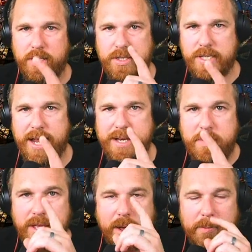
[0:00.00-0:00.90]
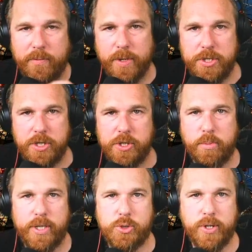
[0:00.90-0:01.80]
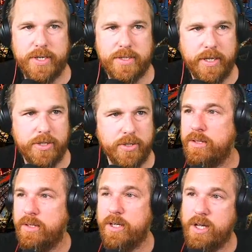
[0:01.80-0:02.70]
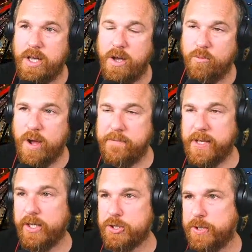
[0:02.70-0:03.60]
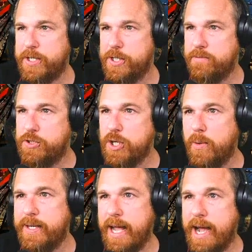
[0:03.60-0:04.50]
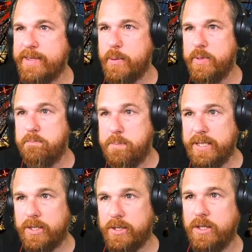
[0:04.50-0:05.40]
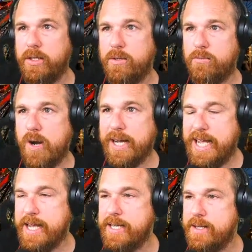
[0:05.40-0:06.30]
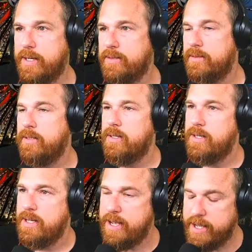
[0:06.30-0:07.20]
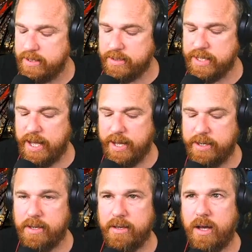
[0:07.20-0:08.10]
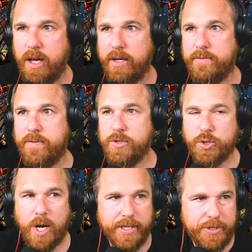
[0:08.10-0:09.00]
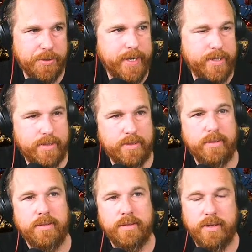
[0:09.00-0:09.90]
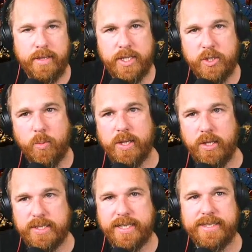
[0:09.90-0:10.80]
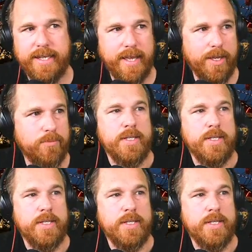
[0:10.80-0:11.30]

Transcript: Sign me up for a gingerbread train station. A, a rough illustration of showing how they would build Rock Candy Mountain inside of Trolley Treats. And this is what it looks like today.